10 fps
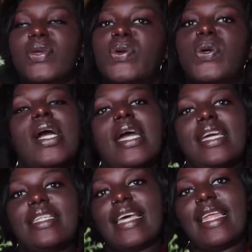you
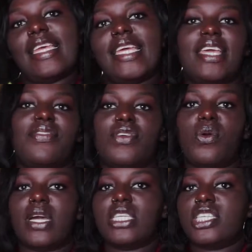darling if you're
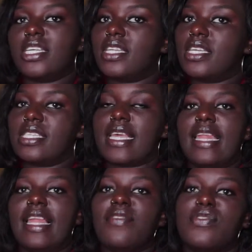watching this i
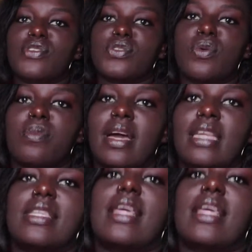love you so much